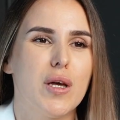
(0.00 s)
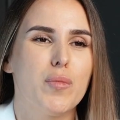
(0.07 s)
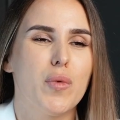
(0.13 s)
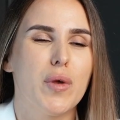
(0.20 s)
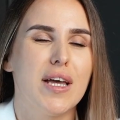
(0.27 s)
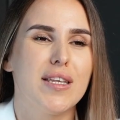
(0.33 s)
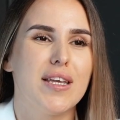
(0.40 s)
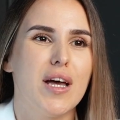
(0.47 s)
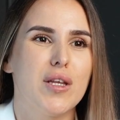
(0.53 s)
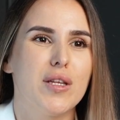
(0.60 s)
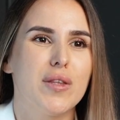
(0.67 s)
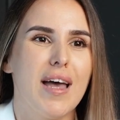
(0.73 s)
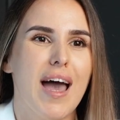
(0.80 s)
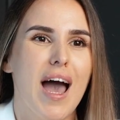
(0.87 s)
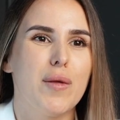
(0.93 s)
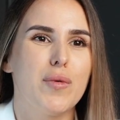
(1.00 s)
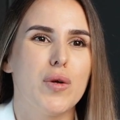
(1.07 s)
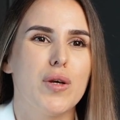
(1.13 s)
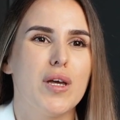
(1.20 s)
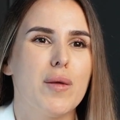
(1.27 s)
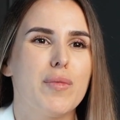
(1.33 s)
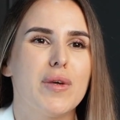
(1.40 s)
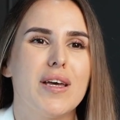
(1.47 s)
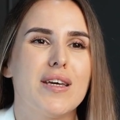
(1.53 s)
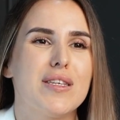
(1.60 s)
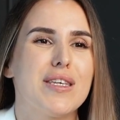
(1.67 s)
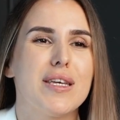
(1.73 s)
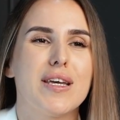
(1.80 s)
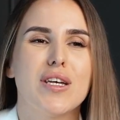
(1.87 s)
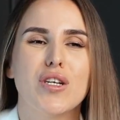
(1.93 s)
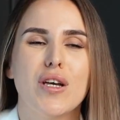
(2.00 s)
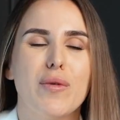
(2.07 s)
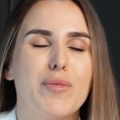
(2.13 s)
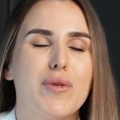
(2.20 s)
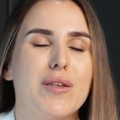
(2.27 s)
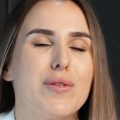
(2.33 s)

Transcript: A breakdown of capital companies in Egypt.